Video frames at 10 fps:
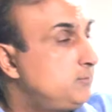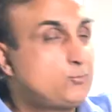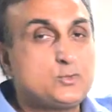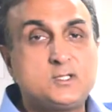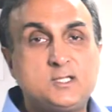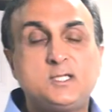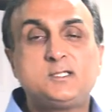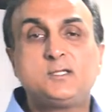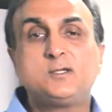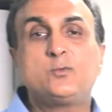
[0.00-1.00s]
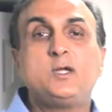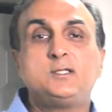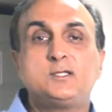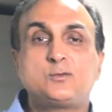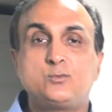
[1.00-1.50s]
present it in a way
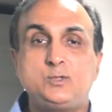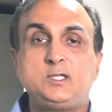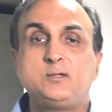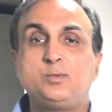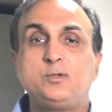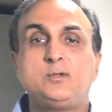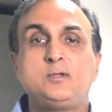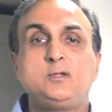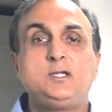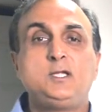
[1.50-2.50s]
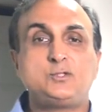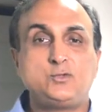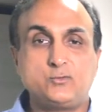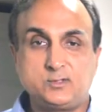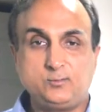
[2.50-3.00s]
that's readable and
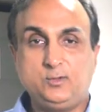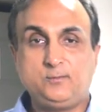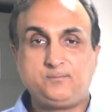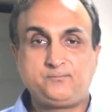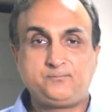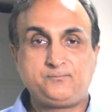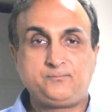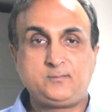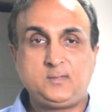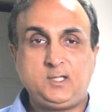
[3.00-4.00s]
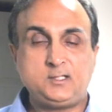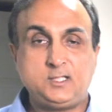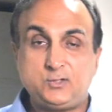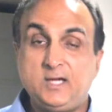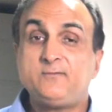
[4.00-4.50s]
usable. And
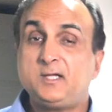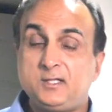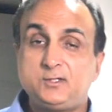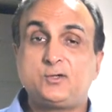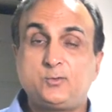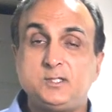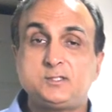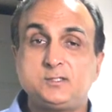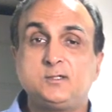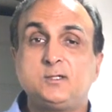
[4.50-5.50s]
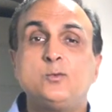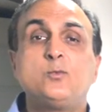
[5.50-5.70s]
then you have to ask your question.